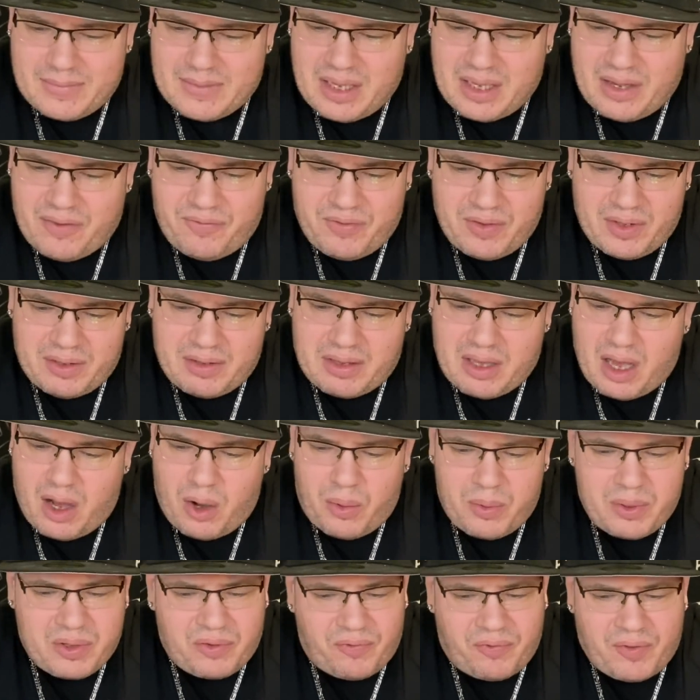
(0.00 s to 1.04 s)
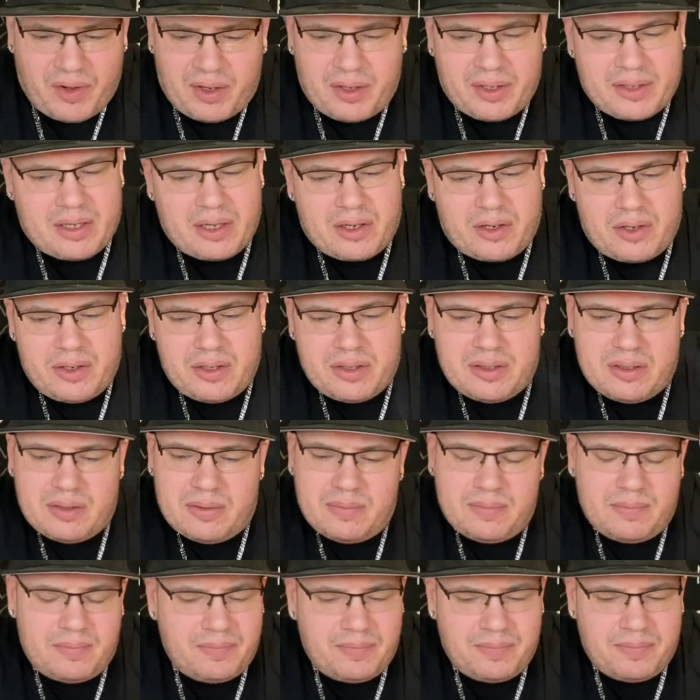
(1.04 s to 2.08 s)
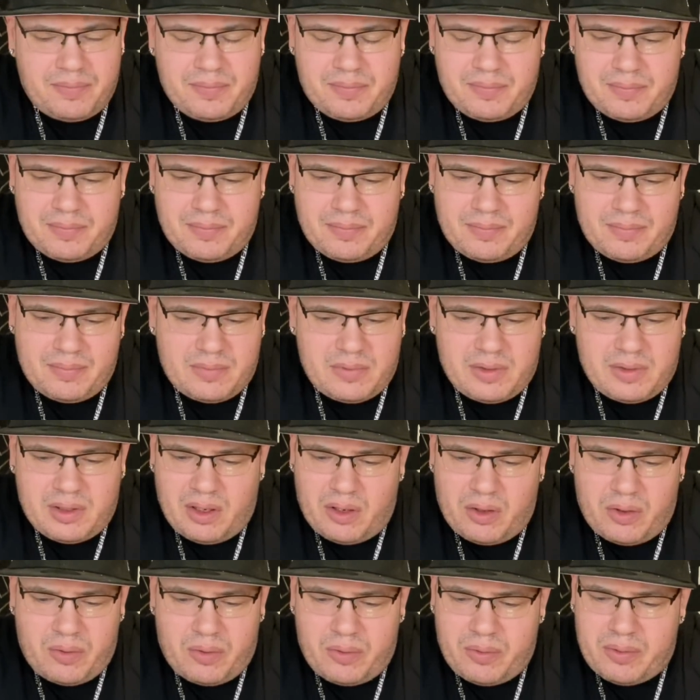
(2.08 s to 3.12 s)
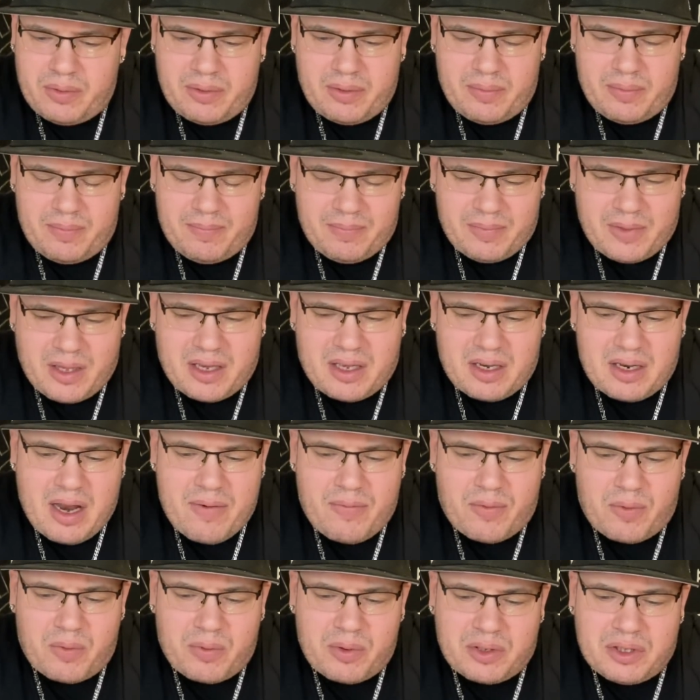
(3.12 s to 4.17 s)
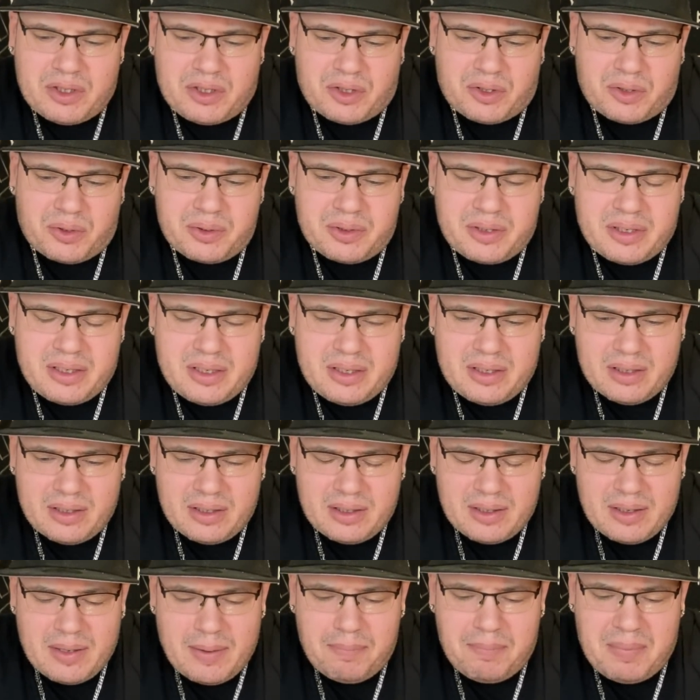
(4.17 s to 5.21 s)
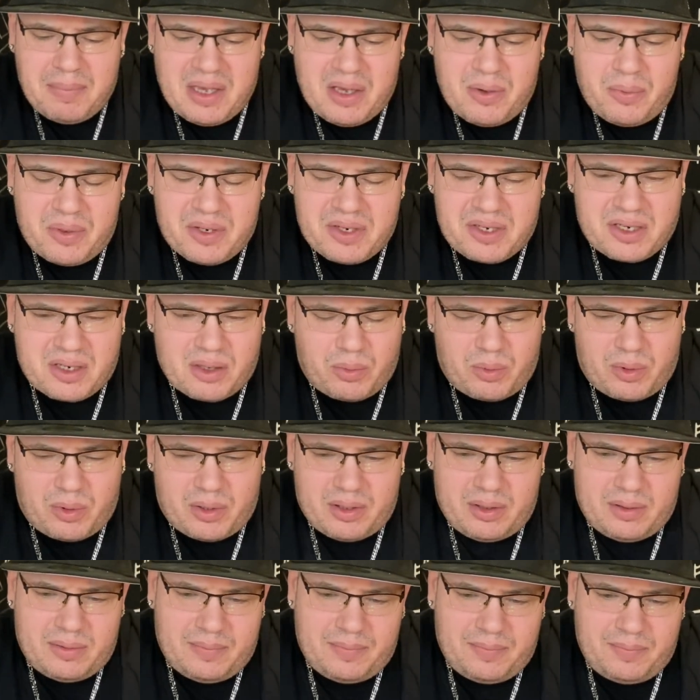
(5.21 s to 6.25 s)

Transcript: I feel like they always felt like they couldn't, you know, they can never really truly be with someone.